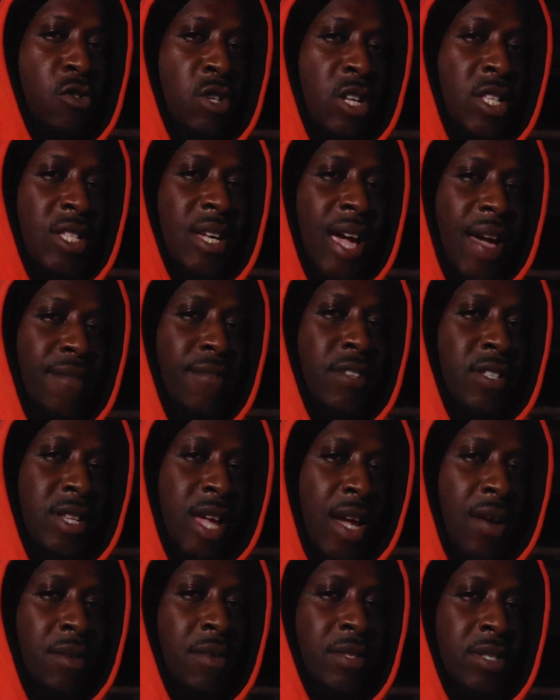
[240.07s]
need to have
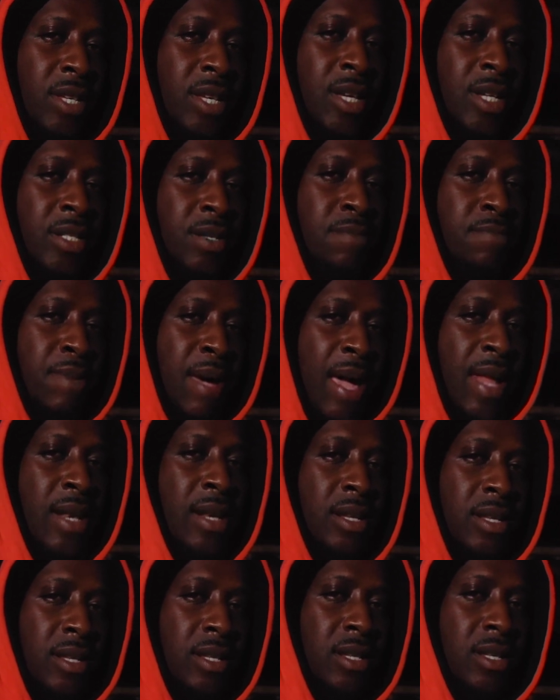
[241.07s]
integrity as a man
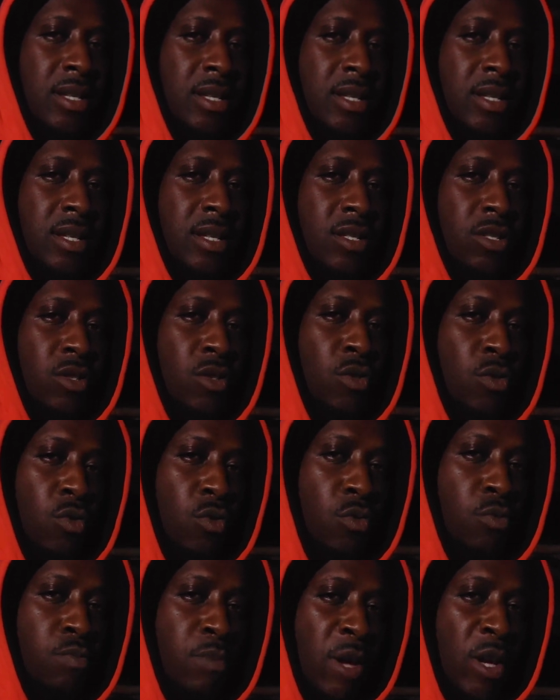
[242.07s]
to
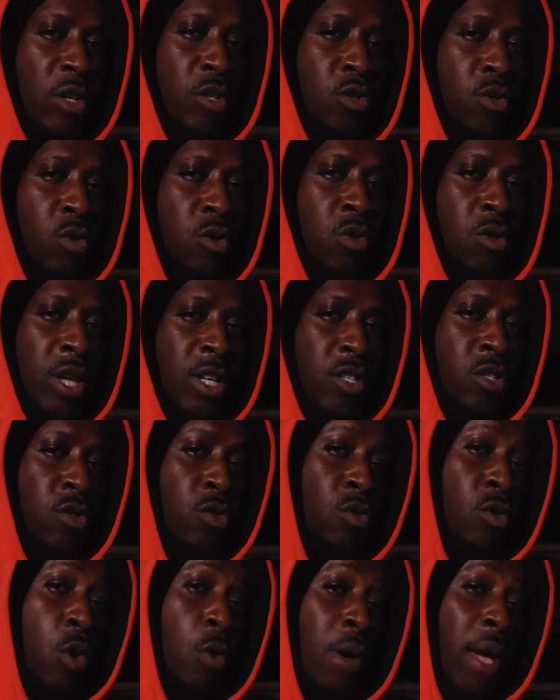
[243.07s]
make sure that you
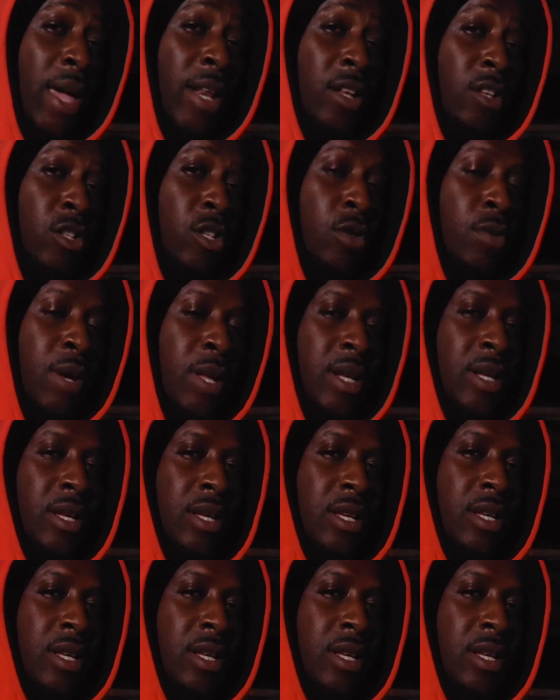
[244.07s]
go ahead and do it.